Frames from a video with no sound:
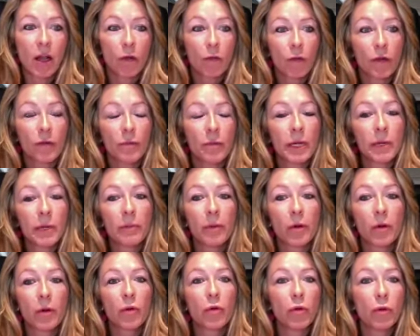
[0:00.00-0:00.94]
with
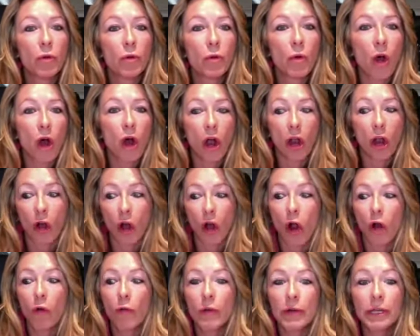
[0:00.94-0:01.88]
people who are
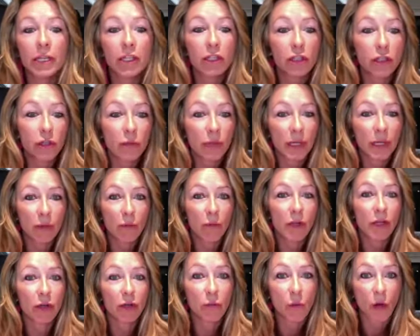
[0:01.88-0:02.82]
already doing
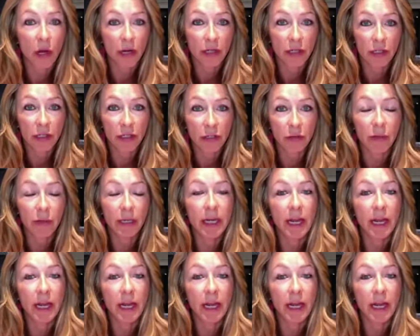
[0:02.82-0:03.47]
what you want to do.